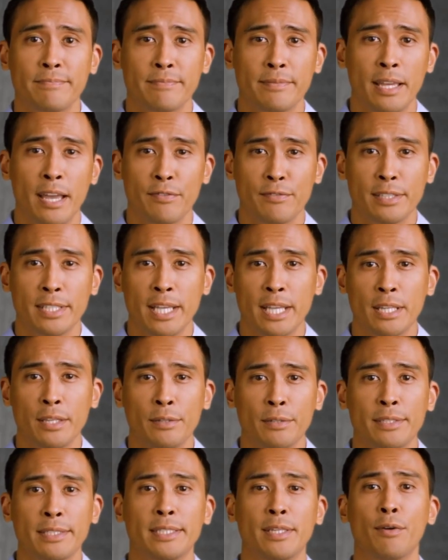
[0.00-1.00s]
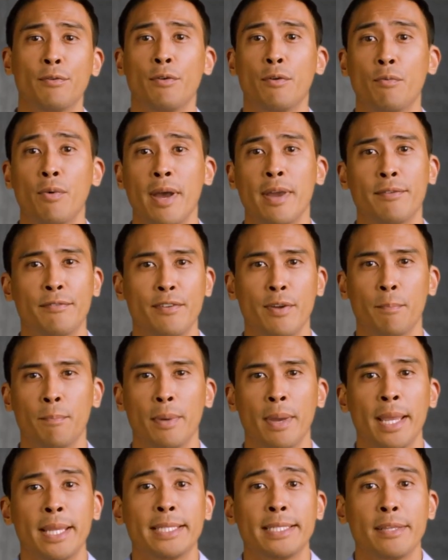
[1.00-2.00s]
Never take used silverware from
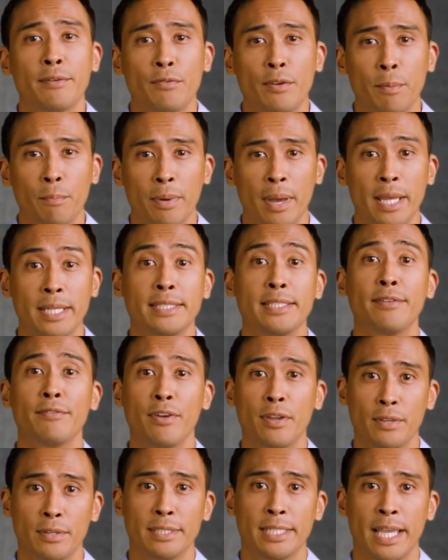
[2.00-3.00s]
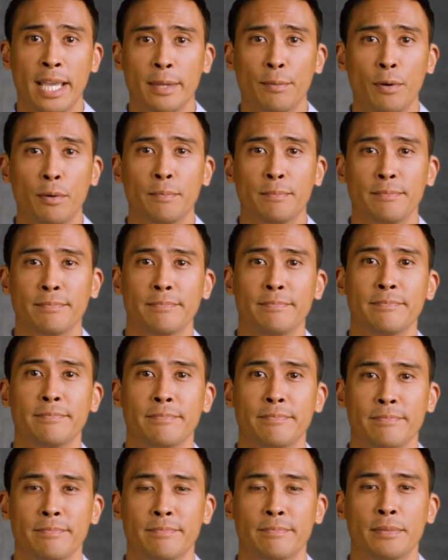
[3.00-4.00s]
plates and replace if on the table.
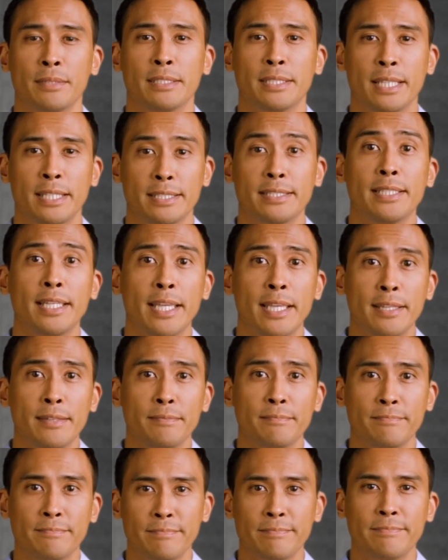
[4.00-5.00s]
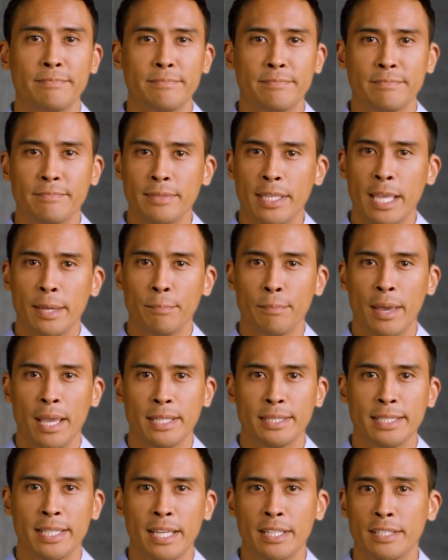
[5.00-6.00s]
16. Keep
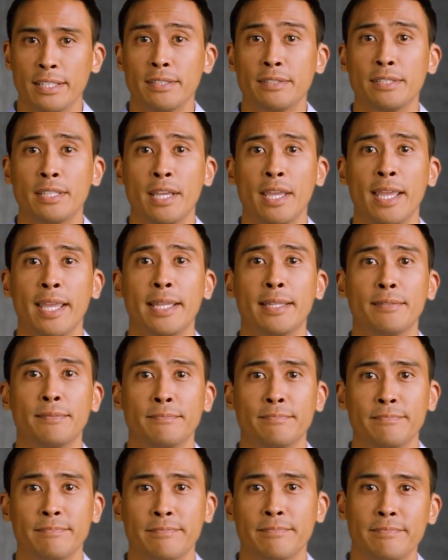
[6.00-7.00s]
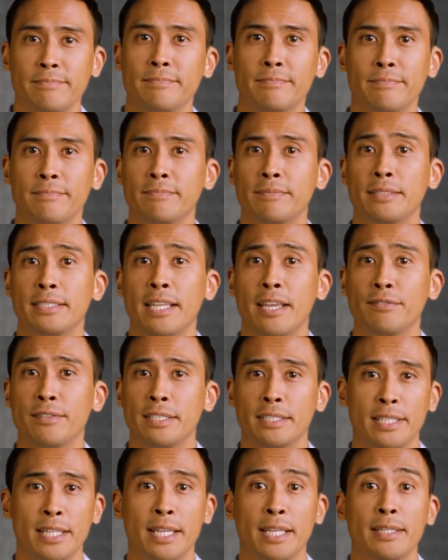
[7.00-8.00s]
backstations clean.
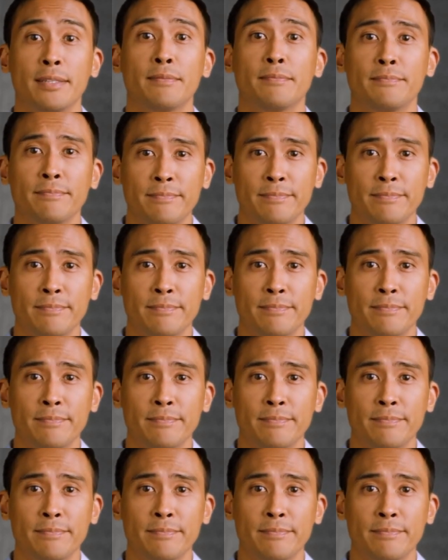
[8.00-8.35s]
17.